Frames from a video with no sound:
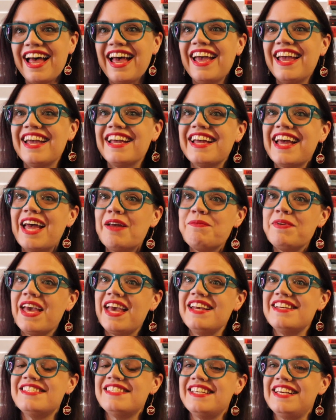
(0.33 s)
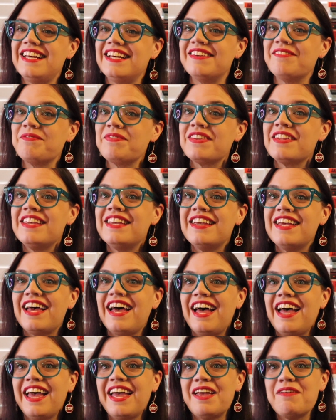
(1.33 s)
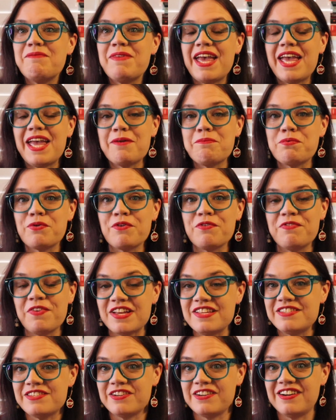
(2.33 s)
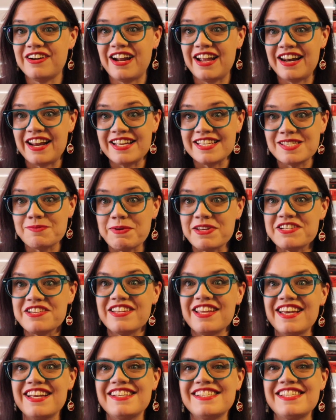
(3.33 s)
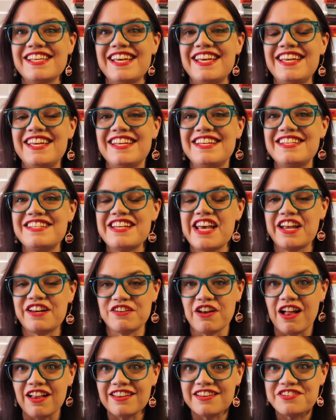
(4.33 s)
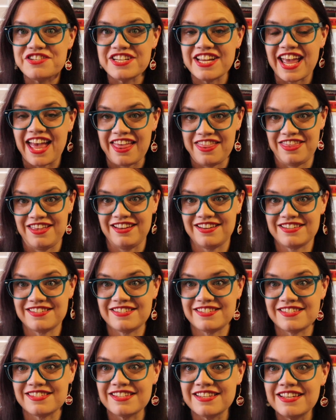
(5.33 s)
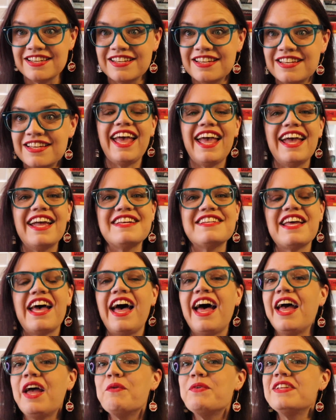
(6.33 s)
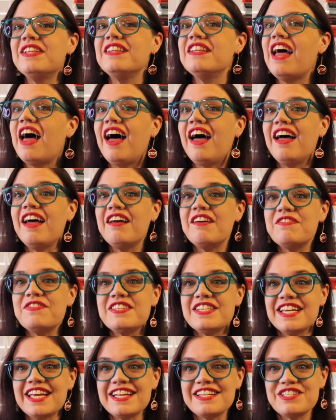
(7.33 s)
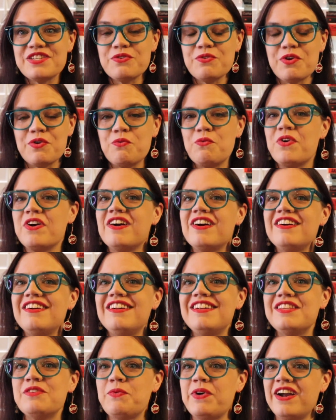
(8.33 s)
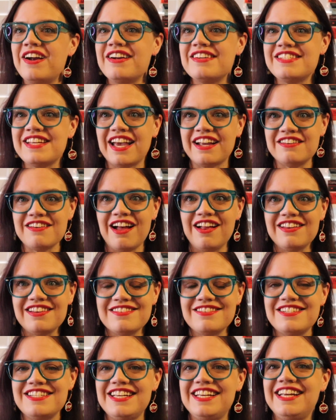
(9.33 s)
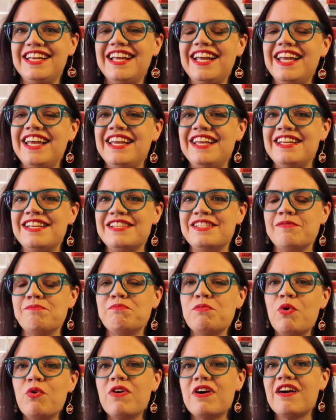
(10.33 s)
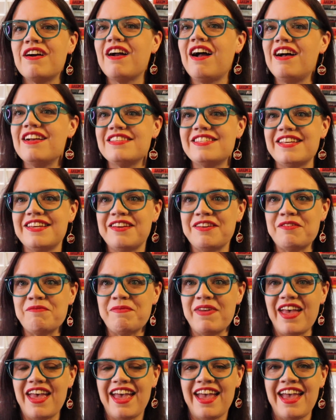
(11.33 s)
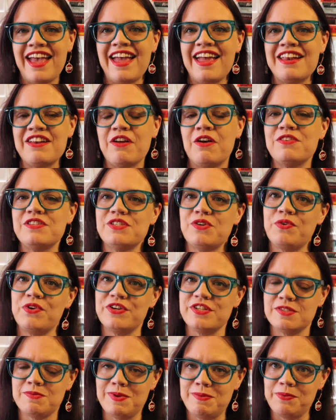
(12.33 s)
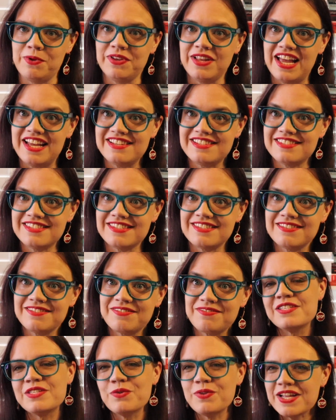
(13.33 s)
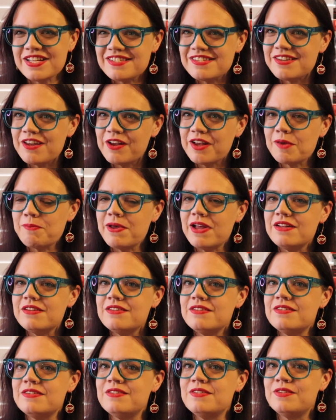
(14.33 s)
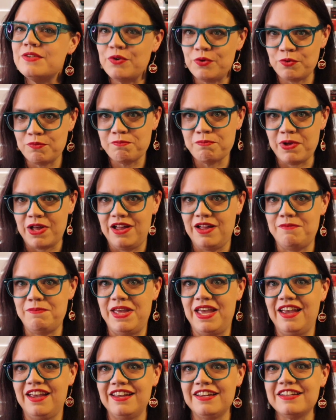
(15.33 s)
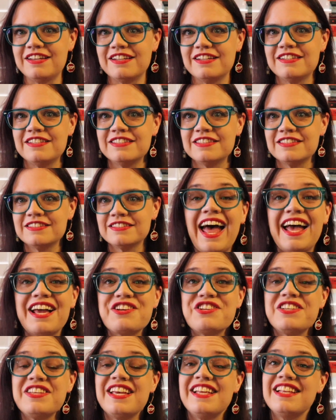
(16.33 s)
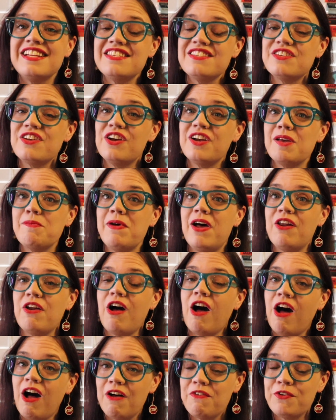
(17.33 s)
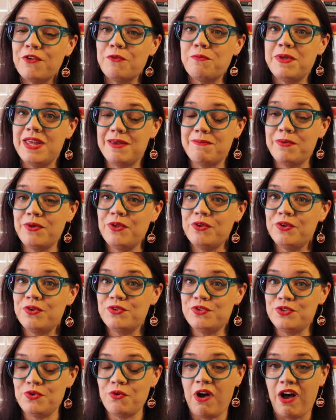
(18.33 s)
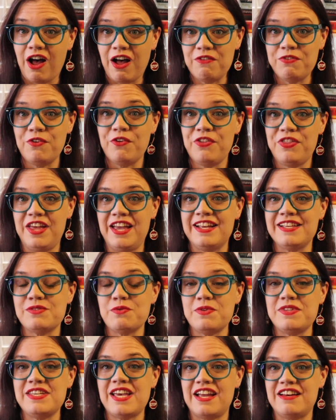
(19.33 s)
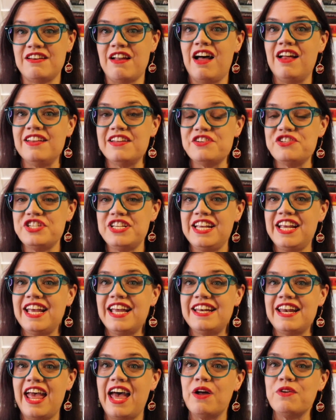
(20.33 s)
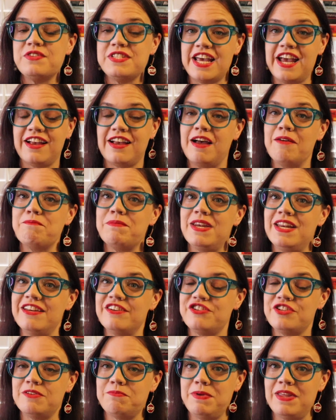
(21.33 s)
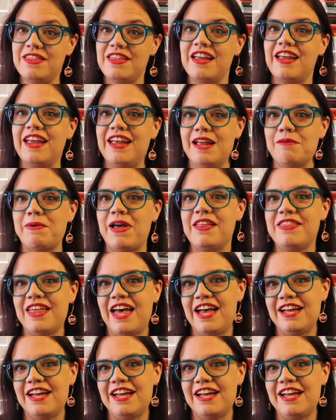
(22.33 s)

Hi, I'm Casey. I'm a professor and I specialize in technology ethics. And I would love to get to a world where technology is more awesome and also hurts people less. So let's talk about Zoom bombing. Actually, let's talk about awful people who do awful things with technology and how tech companies should be thinking about